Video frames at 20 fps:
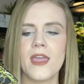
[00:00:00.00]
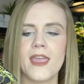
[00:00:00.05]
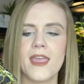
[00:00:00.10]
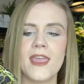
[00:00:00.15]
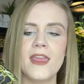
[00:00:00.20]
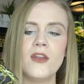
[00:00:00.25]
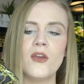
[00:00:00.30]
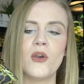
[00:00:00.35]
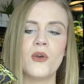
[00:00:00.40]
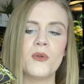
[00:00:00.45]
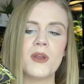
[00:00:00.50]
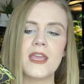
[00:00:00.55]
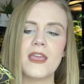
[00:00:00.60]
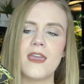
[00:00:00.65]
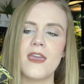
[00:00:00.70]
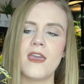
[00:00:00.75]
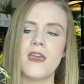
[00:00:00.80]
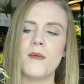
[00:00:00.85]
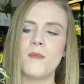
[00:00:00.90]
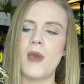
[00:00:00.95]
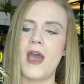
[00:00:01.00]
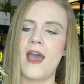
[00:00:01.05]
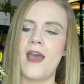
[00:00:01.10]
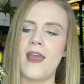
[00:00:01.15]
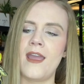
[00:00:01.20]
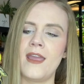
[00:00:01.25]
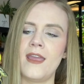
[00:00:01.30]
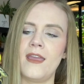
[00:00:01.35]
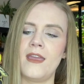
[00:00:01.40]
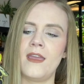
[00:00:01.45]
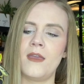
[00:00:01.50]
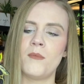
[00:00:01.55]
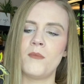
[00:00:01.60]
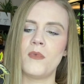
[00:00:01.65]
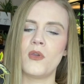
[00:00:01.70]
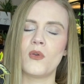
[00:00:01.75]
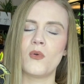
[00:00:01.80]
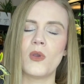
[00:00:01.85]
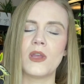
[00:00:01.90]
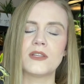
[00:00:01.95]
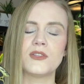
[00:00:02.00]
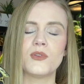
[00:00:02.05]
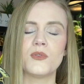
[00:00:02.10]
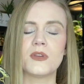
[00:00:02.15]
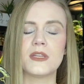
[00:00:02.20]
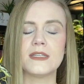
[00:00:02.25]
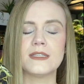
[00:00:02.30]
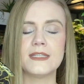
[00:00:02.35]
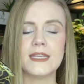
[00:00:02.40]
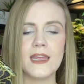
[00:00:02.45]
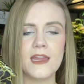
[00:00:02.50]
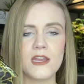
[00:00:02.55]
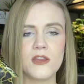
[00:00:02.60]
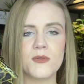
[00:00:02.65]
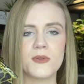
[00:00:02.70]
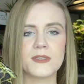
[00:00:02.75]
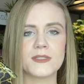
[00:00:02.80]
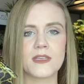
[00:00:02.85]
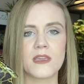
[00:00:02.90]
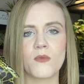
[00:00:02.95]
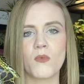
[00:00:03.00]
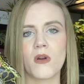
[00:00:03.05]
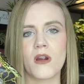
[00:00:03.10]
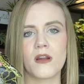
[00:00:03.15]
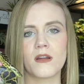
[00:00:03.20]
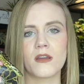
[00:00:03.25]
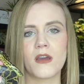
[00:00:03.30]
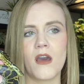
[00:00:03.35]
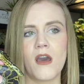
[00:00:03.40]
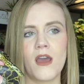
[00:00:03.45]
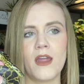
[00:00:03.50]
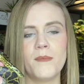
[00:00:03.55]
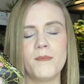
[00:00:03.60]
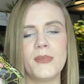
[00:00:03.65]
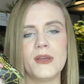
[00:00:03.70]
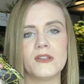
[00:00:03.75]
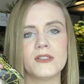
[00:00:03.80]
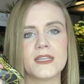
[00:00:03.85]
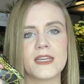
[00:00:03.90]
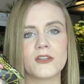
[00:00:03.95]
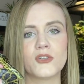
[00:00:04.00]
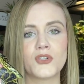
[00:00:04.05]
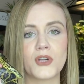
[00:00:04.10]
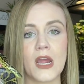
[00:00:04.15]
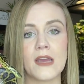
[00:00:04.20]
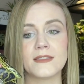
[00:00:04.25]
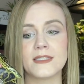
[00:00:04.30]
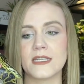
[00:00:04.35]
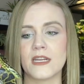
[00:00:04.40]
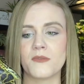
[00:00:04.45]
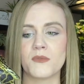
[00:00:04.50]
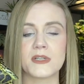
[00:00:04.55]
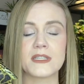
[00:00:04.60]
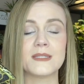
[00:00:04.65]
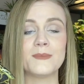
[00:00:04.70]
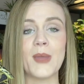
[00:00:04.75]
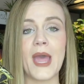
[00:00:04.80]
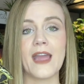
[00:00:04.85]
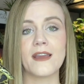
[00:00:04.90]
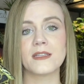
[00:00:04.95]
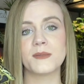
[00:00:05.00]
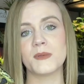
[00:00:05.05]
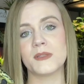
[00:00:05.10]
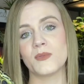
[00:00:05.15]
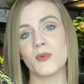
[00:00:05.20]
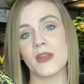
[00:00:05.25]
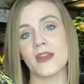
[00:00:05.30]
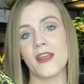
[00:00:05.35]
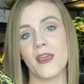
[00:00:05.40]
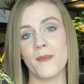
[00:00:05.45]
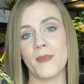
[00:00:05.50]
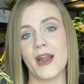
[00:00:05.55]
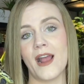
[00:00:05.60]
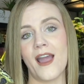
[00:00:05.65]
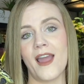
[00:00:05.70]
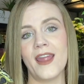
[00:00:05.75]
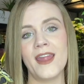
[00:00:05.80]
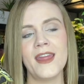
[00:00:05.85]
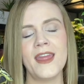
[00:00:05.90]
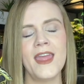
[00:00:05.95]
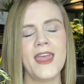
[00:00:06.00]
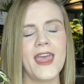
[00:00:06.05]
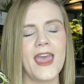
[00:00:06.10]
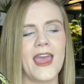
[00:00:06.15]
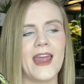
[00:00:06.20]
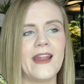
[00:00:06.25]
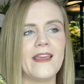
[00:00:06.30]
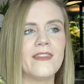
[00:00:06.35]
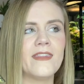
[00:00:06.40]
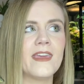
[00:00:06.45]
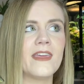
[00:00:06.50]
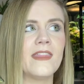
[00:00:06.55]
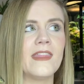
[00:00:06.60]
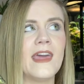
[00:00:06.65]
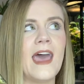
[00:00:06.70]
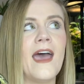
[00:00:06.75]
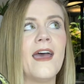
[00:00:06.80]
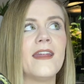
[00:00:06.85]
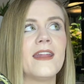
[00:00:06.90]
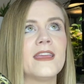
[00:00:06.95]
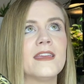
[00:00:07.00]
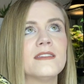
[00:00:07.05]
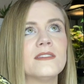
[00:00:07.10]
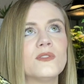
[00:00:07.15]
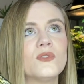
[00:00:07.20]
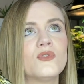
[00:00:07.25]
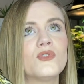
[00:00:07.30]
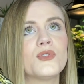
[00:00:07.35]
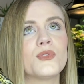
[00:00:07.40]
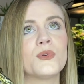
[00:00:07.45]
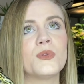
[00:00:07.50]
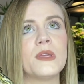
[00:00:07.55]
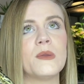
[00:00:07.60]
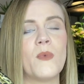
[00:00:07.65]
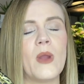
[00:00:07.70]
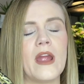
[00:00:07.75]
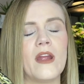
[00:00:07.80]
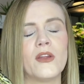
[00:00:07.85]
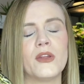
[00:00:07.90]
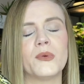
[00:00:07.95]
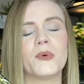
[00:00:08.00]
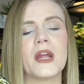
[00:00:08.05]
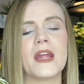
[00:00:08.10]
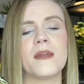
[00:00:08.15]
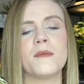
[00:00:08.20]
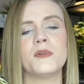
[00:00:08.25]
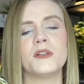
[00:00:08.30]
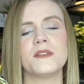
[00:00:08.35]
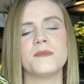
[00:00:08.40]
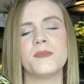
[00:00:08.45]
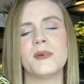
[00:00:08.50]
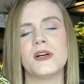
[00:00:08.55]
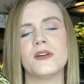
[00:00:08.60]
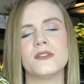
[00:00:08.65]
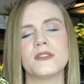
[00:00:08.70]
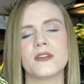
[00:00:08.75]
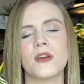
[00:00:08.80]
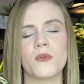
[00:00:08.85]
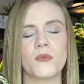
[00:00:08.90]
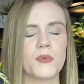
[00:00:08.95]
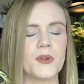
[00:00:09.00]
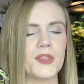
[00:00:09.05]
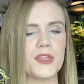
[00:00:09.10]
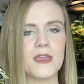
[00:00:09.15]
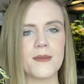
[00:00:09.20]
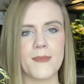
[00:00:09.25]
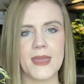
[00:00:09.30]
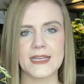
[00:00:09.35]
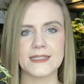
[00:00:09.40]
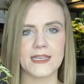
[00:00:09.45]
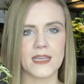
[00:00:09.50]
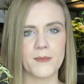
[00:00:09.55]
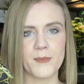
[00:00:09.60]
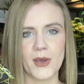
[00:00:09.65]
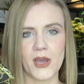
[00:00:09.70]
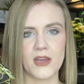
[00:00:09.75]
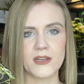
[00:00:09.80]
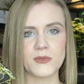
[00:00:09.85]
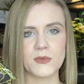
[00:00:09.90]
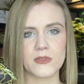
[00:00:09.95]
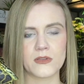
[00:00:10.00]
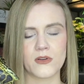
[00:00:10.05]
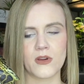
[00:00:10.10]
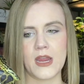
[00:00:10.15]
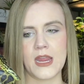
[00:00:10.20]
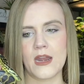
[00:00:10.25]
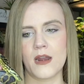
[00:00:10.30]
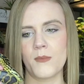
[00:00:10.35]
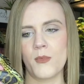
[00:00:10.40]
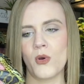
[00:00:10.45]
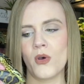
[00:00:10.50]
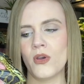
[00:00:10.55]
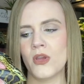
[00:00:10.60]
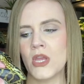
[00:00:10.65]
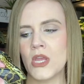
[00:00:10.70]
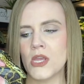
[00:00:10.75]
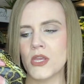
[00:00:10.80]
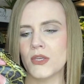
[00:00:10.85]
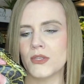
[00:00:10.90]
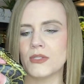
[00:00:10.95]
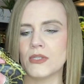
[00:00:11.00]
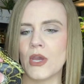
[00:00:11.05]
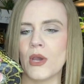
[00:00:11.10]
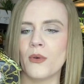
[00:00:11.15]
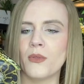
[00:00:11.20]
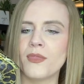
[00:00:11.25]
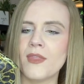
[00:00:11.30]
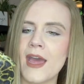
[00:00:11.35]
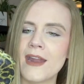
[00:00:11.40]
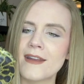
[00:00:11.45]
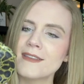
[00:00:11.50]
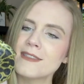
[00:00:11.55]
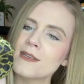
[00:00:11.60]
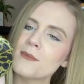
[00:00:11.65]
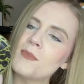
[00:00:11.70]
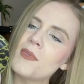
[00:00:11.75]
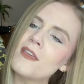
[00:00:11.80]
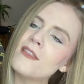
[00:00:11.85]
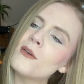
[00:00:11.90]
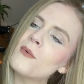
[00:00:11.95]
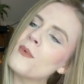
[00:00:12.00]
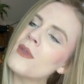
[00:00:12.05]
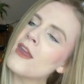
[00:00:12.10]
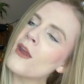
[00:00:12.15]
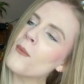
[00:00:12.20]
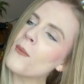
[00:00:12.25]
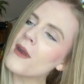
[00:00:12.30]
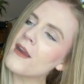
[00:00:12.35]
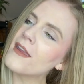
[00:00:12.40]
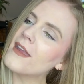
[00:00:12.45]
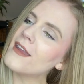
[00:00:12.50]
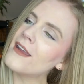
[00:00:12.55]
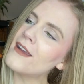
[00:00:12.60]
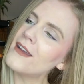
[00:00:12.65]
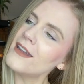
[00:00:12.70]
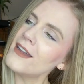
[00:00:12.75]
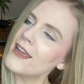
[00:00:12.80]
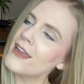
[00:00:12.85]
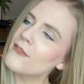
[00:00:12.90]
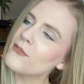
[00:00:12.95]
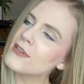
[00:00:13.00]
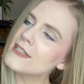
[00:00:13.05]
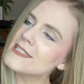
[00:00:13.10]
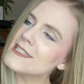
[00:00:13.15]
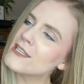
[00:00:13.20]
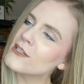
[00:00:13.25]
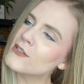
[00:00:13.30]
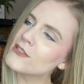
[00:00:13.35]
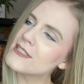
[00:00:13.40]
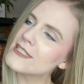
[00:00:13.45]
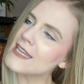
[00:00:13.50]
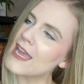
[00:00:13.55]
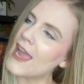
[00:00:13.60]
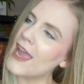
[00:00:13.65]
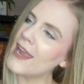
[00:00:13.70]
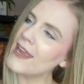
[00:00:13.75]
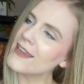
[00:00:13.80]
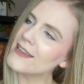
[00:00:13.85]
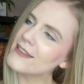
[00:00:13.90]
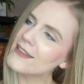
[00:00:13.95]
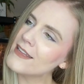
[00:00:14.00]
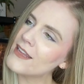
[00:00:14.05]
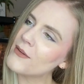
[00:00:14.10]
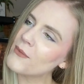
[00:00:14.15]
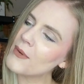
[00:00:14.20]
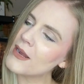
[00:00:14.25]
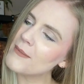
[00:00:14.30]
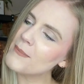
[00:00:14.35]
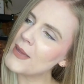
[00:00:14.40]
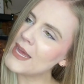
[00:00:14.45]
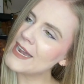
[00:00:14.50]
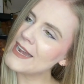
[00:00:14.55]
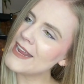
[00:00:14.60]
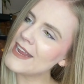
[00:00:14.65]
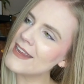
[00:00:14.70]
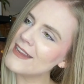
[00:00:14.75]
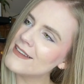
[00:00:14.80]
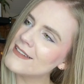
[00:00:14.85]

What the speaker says: in owning him, I am going to continuously work on building trust and respect between him and I. And I think that is truly where you are able to build a really amazing bond with your animal. So that is something that we are working on every single day. All right, buddy?